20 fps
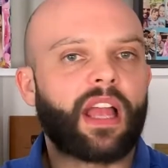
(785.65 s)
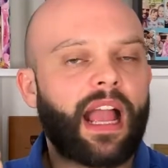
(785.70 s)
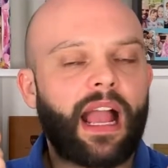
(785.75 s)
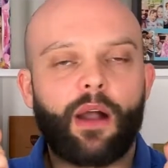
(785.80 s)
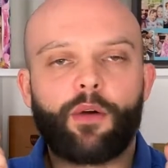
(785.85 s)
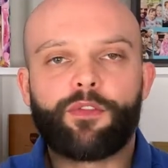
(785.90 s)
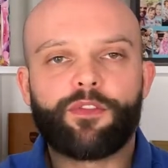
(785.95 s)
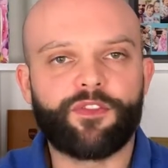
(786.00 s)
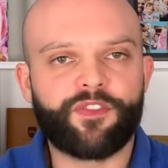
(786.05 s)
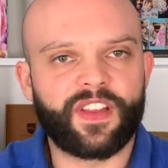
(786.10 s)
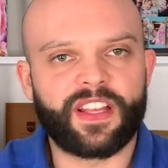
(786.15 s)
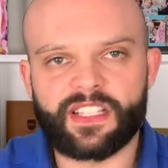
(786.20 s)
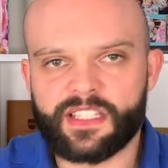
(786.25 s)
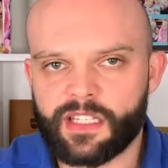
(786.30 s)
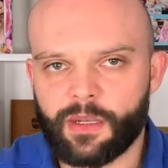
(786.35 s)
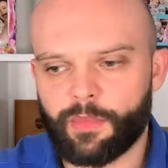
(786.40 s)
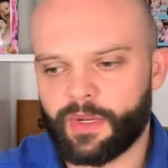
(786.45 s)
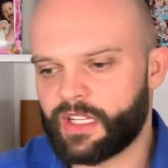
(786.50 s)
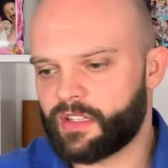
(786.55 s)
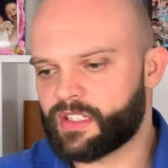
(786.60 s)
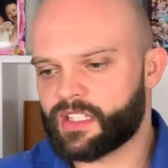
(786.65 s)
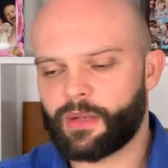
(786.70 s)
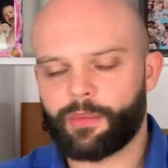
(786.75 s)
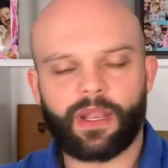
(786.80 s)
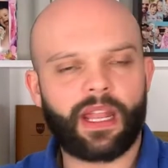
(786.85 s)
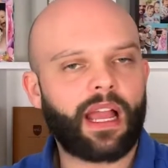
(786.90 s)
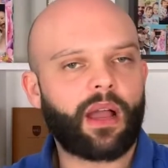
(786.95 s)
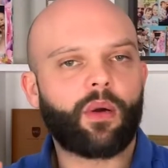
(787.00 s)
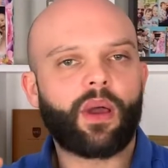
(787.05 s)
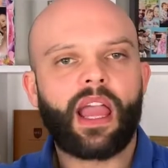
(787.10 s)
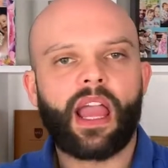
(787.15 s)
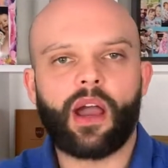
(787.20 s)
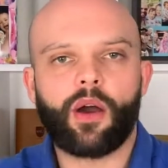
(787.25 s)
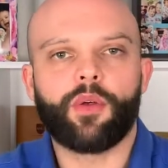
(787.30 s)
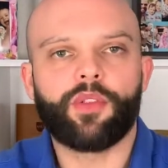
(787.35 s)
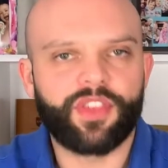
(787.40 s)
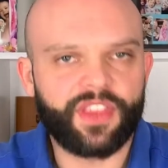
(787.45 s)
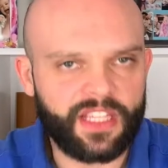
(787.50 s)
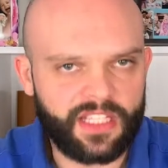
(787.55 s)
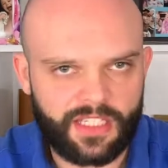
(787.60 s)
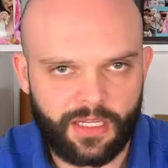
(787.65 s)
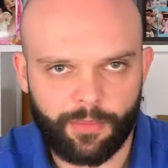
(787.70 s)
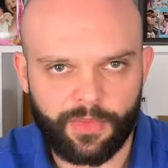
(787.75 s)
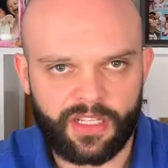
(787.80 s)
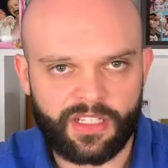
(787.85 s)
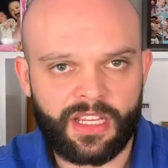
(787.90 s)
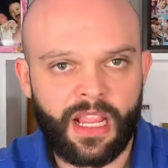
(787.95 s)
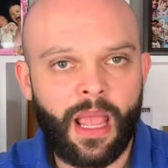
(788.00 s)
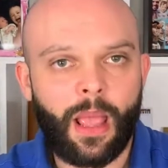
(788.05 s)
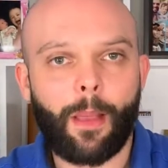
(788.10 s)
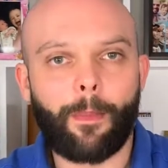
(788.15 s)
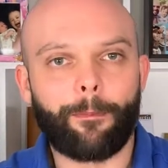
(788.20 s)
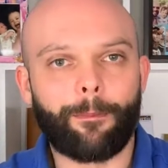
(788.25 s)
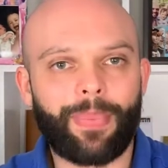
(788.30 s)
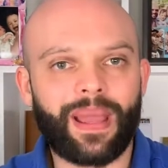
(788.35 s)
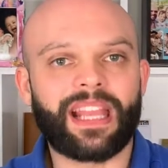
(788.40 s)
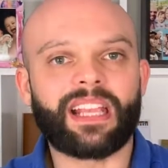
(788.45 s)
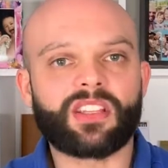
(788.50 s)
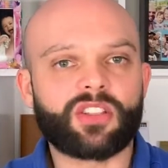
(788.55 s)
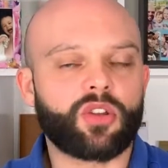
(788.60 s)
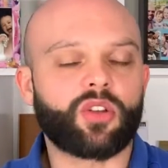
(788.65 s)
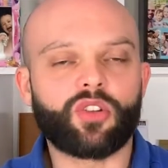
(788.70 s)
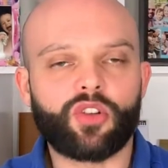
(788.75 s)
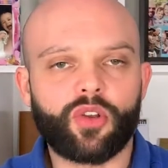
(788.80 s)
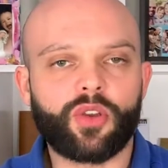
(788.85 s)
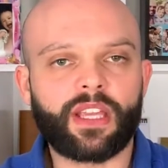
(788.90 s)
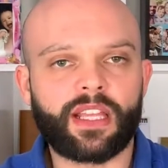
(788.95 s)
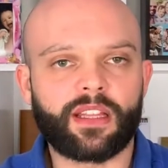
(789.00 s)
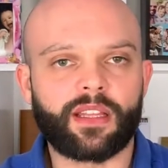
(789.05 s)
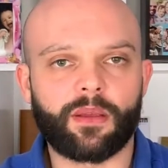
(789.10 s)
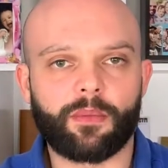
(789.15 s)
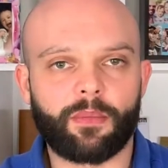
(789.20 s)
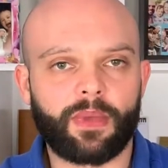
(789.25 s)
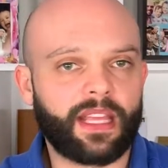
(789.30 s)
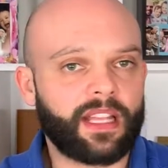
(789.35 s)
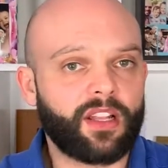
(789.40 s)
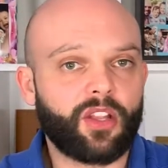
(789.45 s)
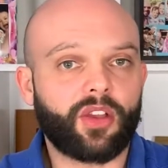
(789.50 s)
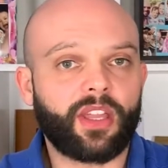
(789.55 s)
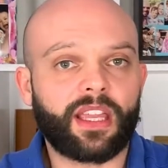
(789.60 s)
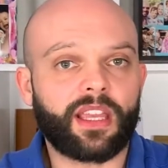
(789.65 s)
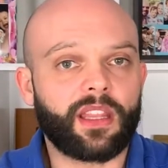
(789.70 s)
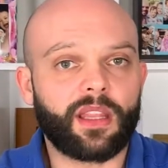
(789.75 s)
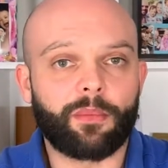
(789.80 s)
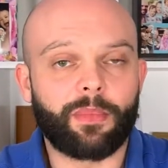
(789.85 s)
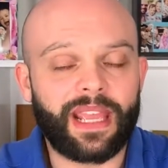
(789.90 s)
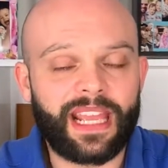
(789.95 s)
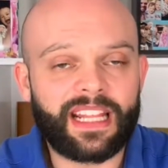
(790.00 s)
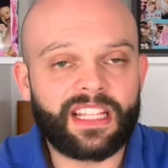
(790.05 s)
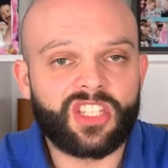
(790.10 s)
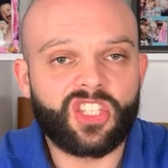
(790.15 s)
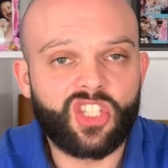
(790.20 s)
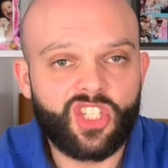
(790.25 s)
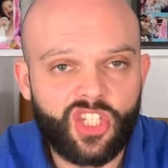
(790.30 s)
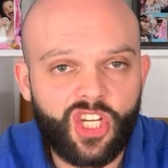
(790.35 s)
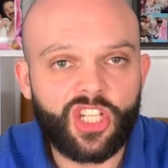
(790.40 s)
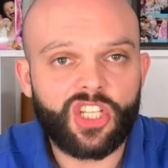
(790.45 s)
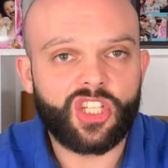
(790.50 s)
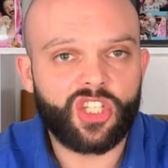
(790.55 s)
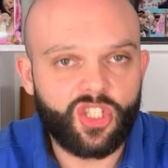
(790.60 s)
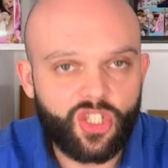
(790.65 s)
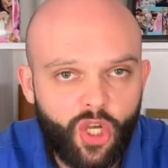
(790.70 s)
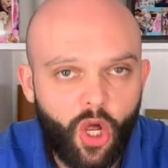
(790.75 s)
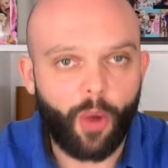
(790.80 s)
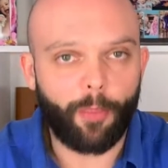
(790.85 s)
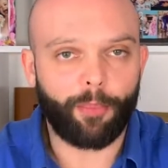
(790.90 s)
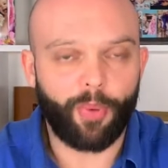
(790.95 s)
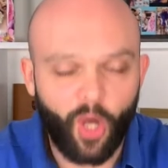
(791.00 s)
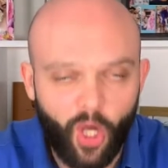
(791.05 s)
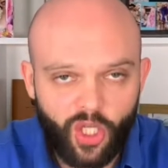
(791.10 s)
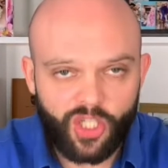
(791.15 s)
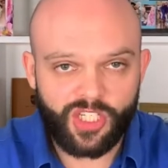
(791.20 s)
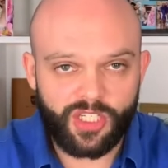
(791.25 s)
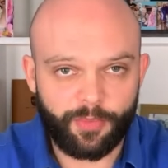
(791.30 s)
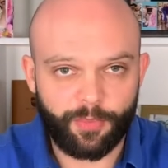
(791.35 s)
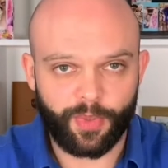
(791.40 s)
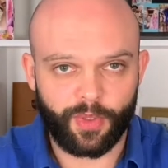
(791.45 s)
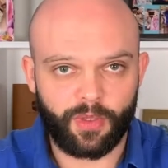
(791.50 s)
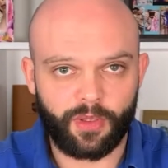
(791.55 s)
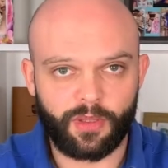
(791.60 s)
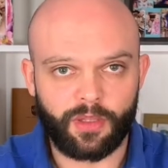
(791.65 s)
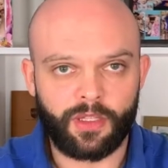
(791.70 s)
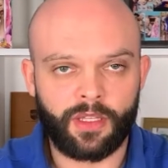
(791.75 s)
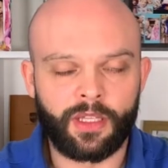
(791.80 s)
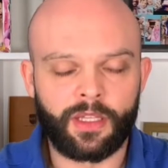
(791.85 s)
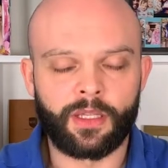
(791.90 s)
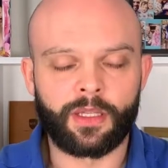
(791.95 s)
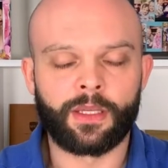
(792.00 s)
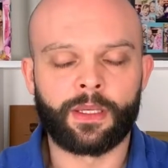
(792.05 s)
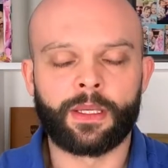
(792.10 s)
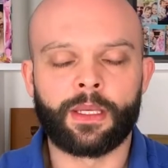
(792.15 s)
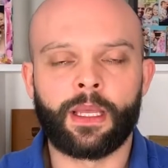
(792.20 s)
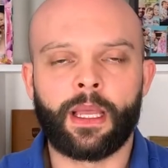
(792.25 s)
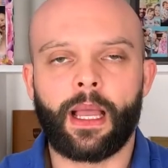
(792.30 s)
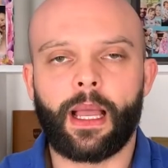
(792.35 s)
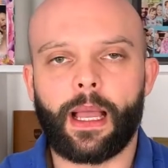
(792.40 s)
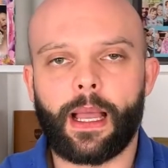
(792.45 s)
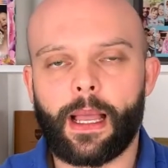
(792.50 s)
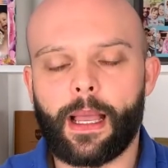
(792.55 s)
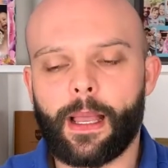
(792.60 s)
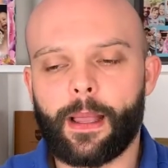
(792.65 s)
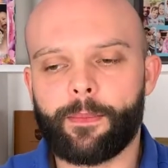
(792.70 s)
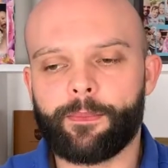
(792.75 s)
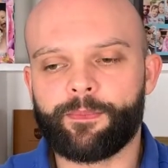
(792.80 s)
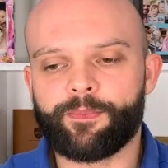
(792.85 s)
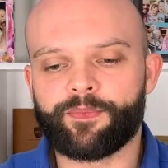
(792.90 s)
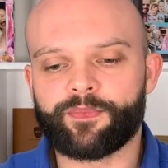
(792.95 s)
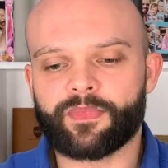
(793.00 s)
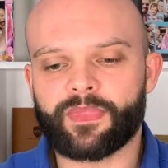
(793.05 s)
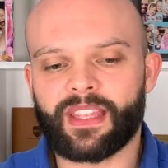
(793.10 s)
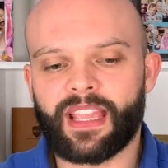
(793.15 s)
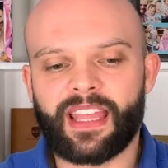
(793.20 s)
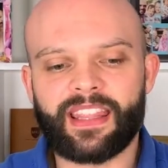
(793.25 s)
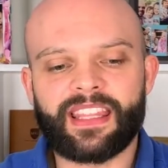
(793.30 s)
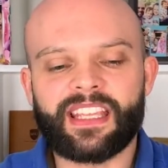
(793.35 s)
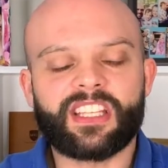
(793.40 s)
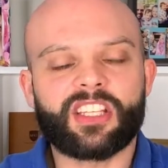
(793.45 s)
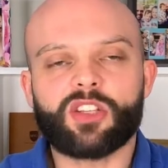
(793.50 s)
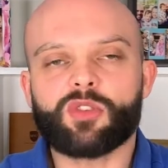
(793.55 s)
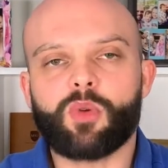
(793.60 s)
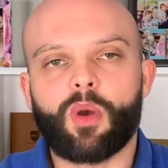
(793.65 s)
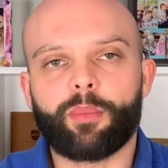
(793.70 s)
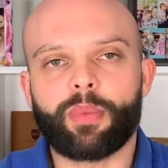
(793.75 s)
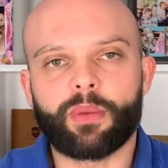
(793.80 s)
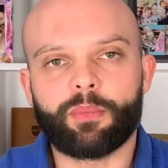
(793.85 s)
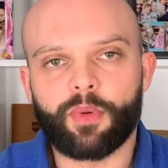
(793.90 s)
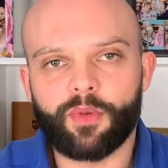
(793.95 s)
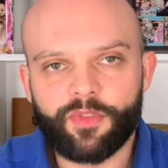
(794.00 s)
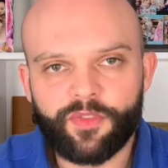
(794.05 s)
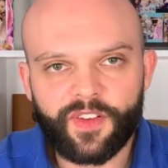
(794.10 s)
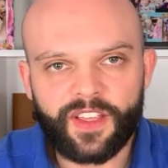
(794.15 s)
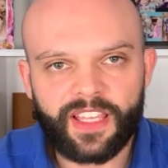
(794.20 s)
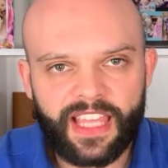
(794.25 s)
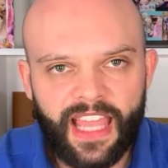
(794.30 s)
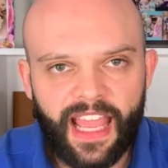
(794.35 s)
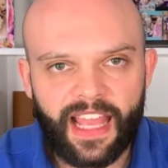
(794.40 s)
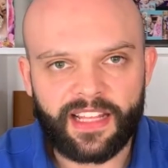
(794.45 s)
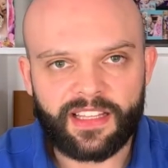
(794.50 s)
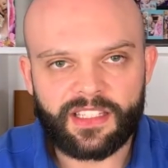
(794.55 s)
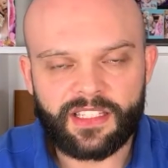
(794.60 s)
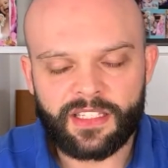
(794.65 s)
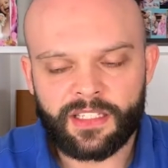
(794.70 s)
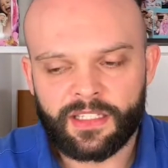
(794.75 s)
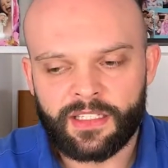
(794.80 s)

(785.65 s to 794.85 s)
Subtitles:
fit someone is, how healthy someone is, based on looking at them. It's just not possible. And this is what people forget.